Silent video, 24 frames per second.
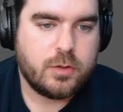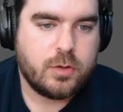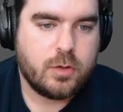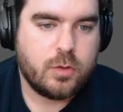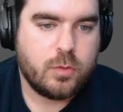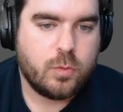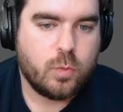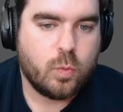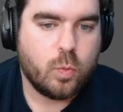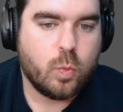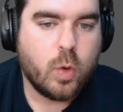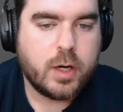
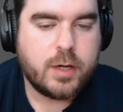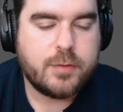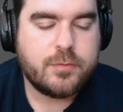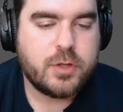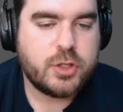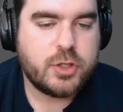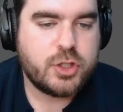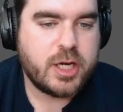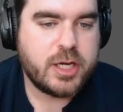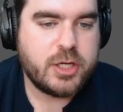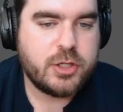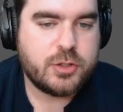One of the
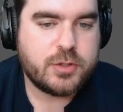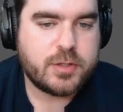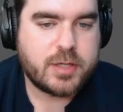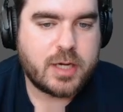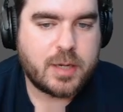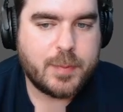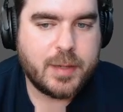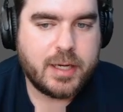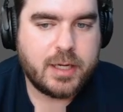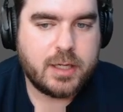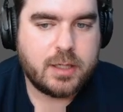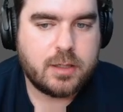changes that I
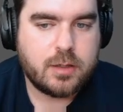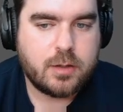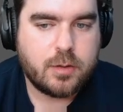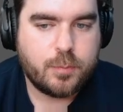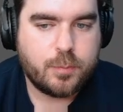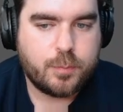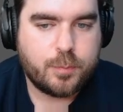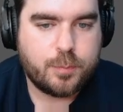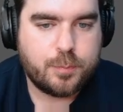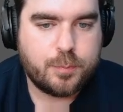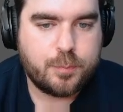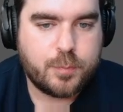made
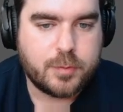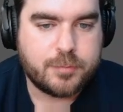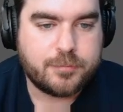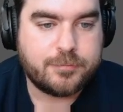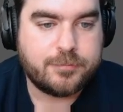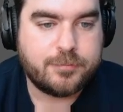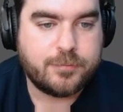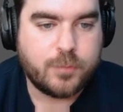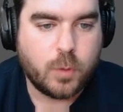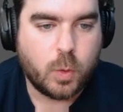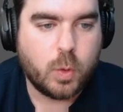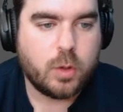
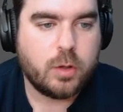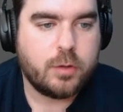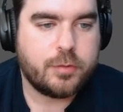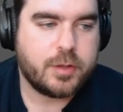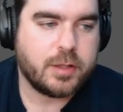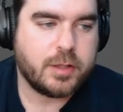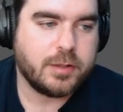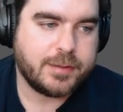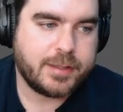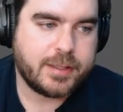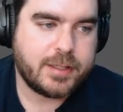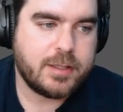before the
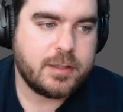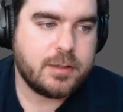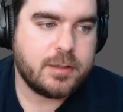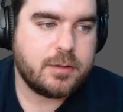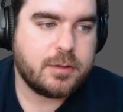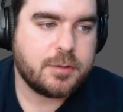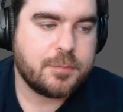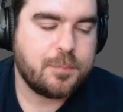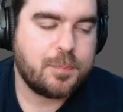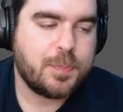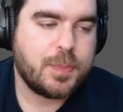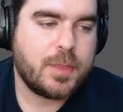league
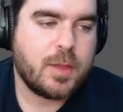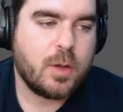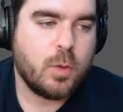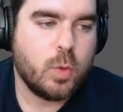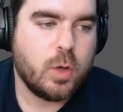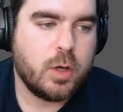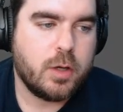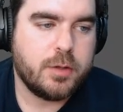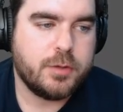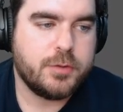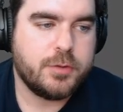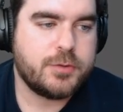
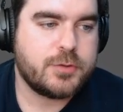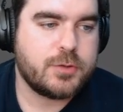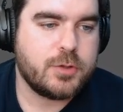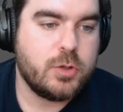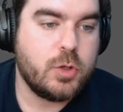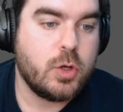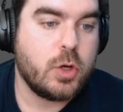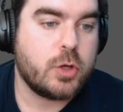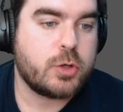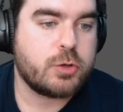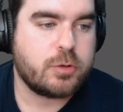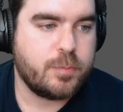was
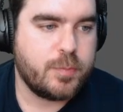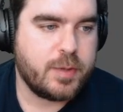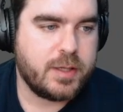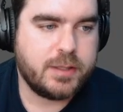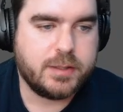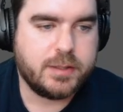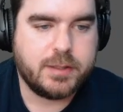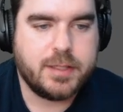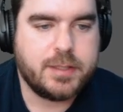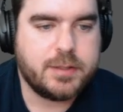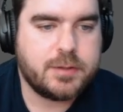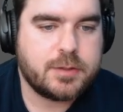nurturing
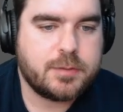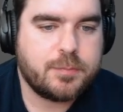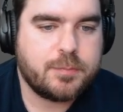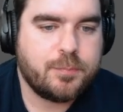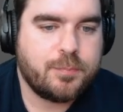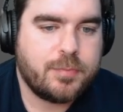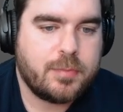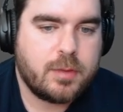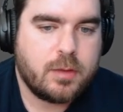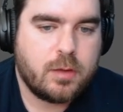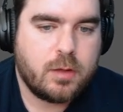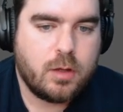peatland.
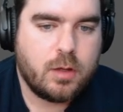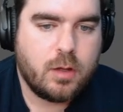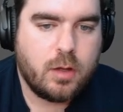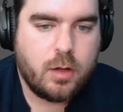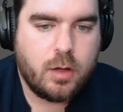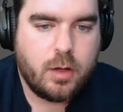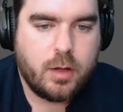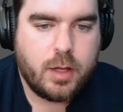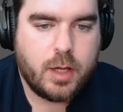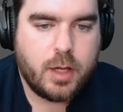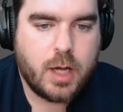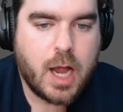
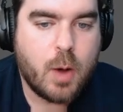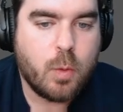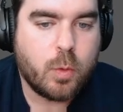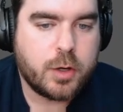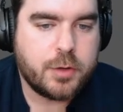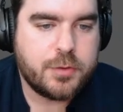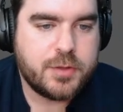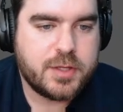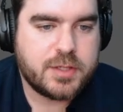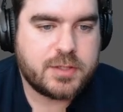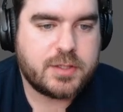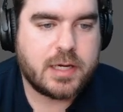I
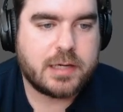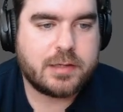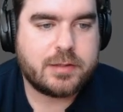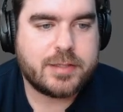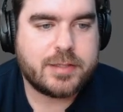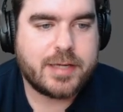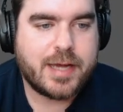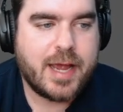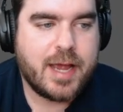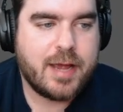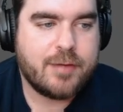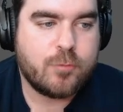wanted this deck to
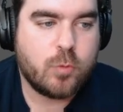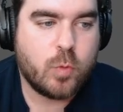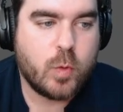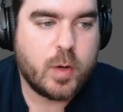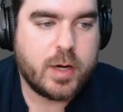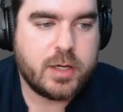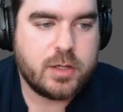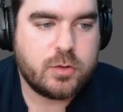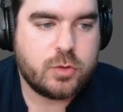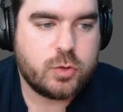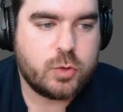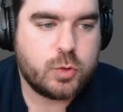have a
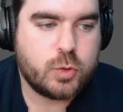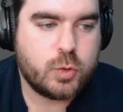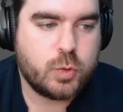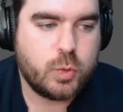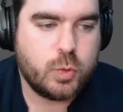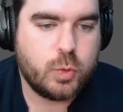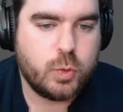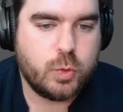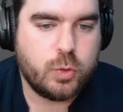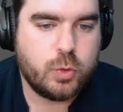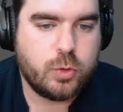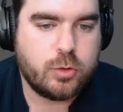way
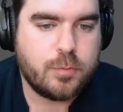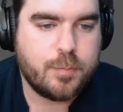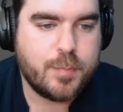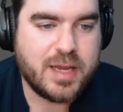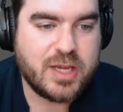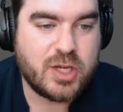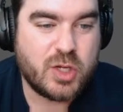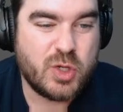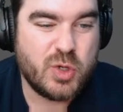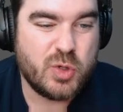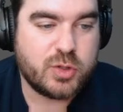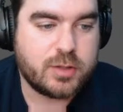to
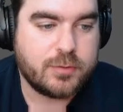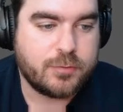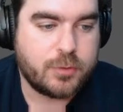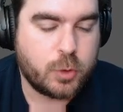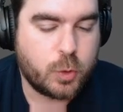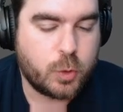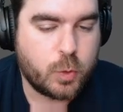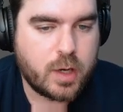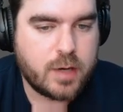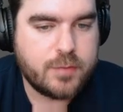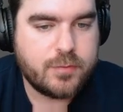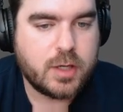make use of the
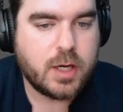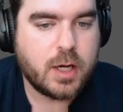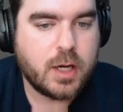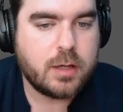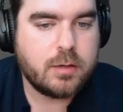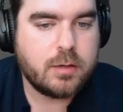graveyard